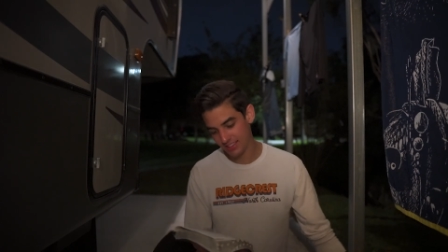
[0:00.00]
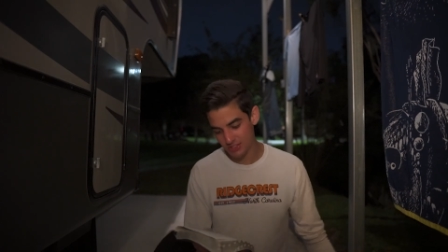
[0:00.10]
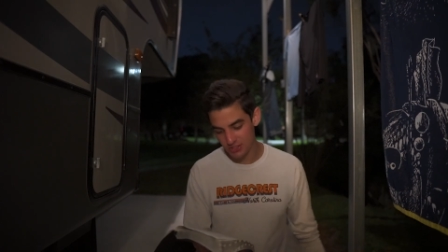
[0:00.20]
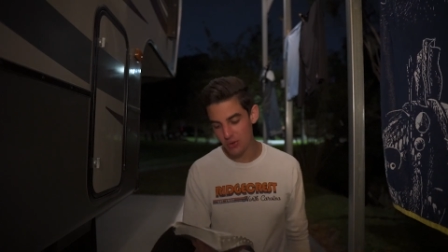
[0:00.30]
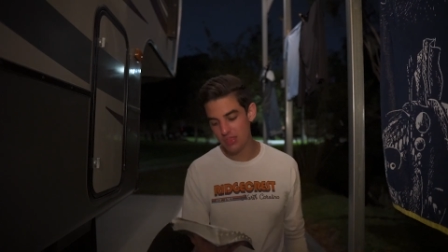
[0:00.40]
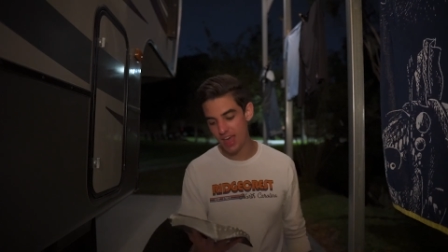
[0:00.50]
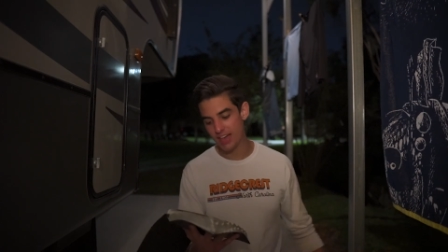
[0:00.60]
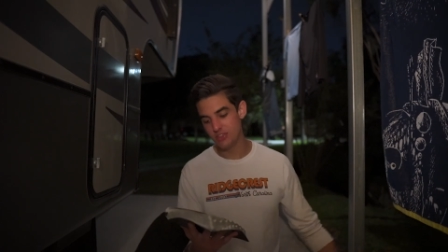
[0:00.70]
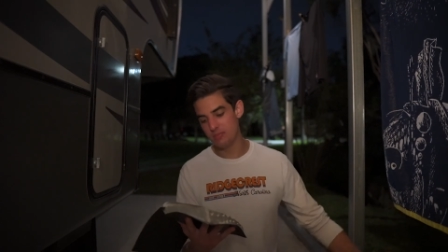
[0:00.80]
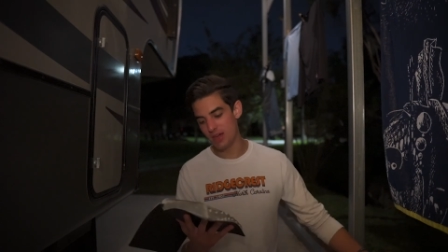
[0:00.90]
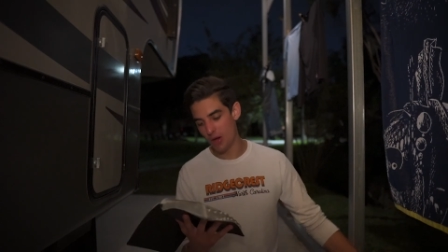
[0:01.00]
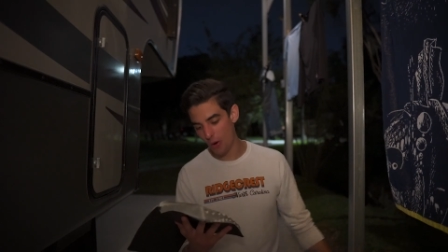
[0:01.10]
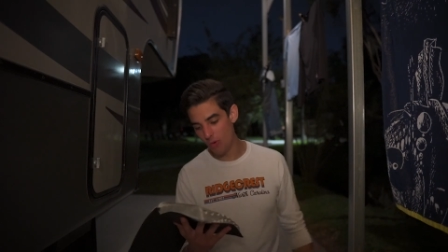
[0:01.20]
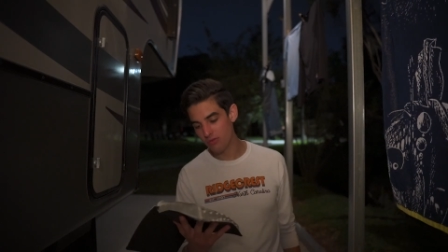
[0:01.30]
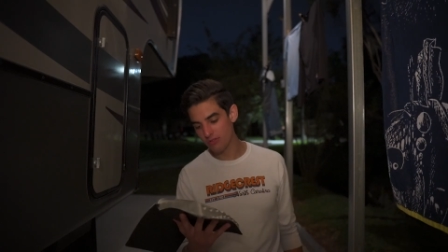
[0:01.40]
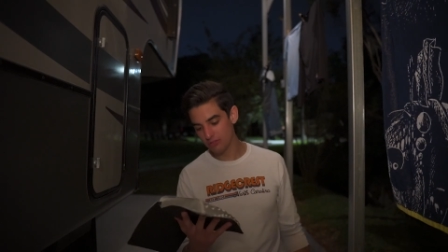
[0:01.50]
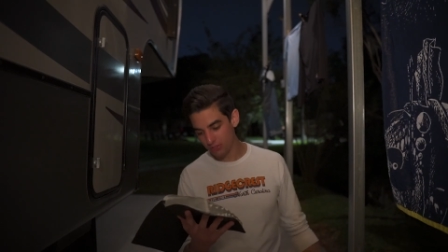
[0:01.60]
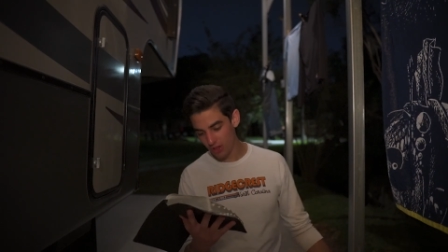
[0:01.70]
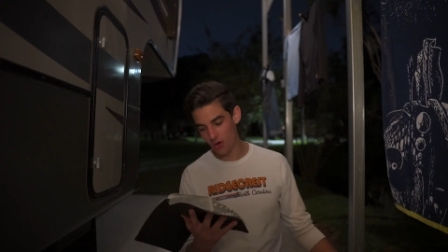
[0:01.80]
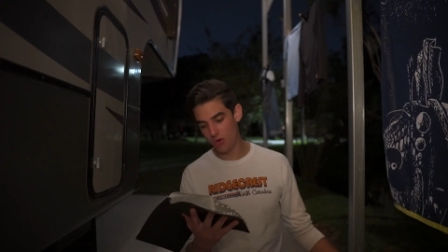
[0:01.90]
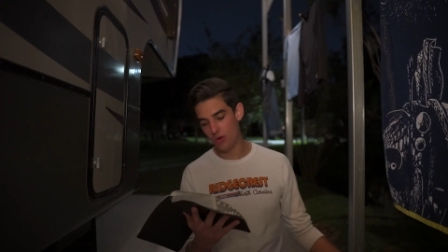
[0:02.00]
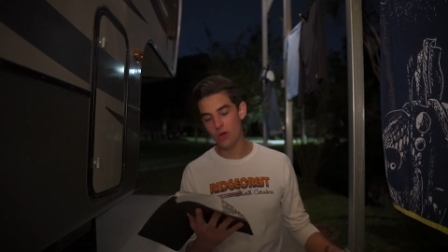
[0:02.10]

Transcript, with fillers: so that you may overflow